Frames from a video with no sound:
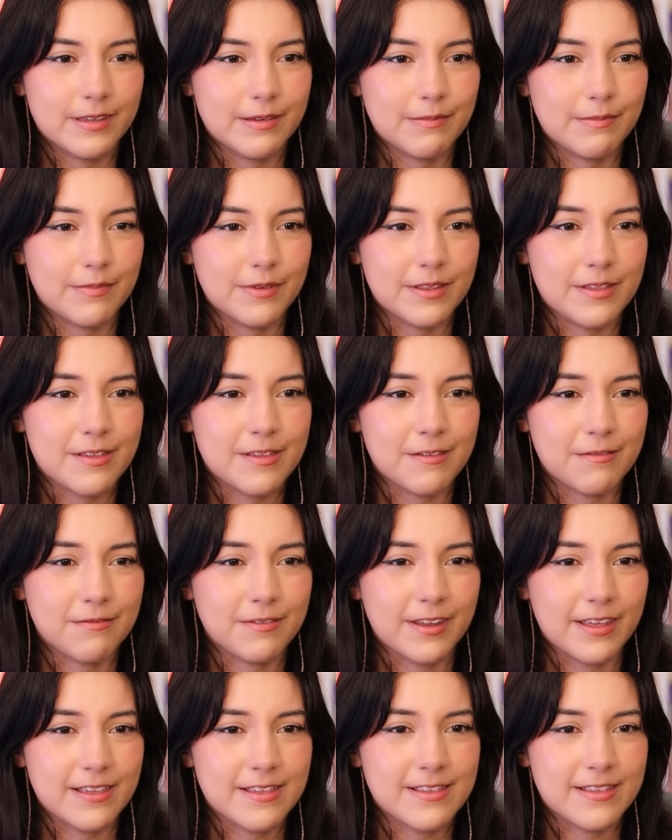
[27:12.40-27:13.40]
It's so
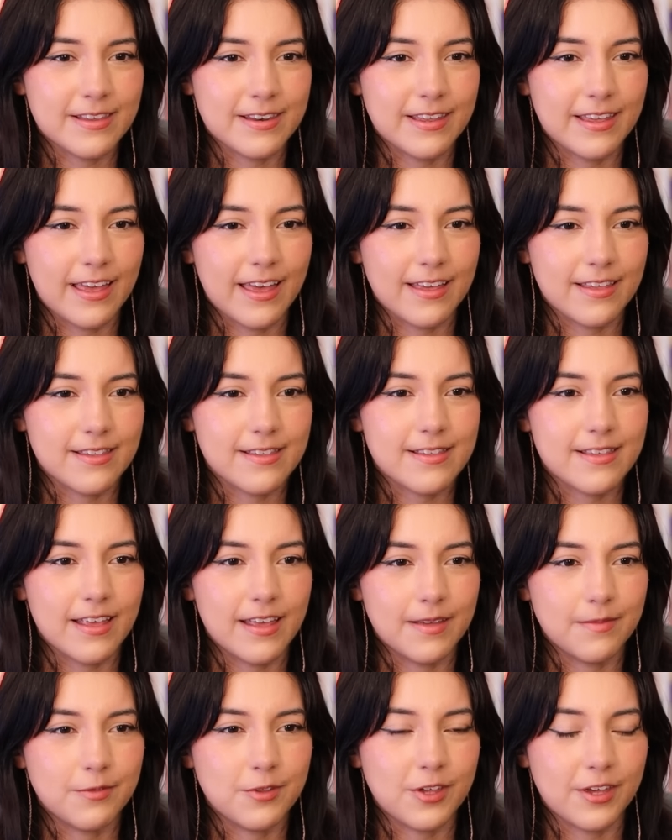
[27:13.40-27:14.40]
nice that he has
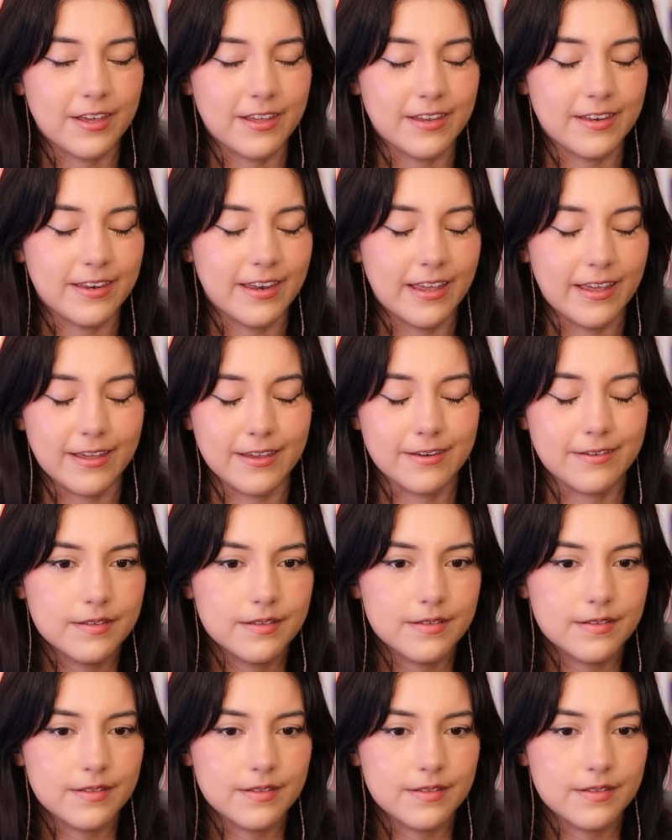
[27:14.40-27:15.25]
MJ and Ned.